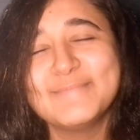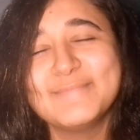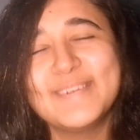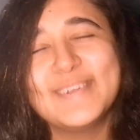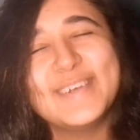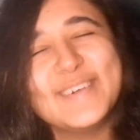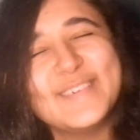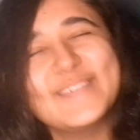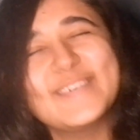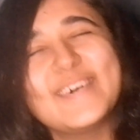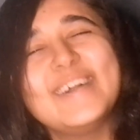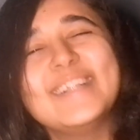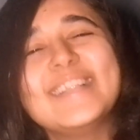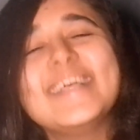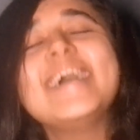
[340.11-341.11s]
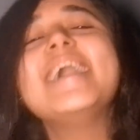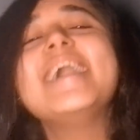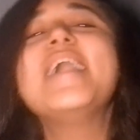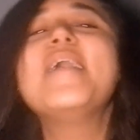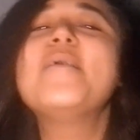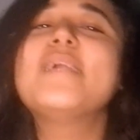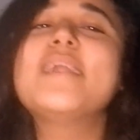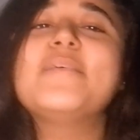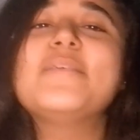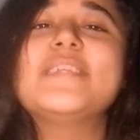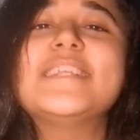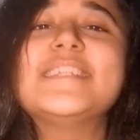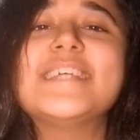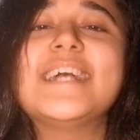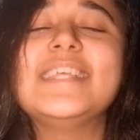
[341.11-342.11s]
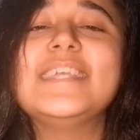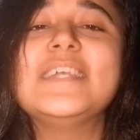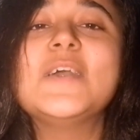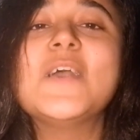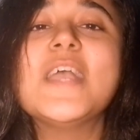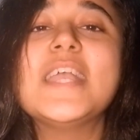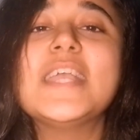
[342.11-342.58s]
But overall, what I want to tell you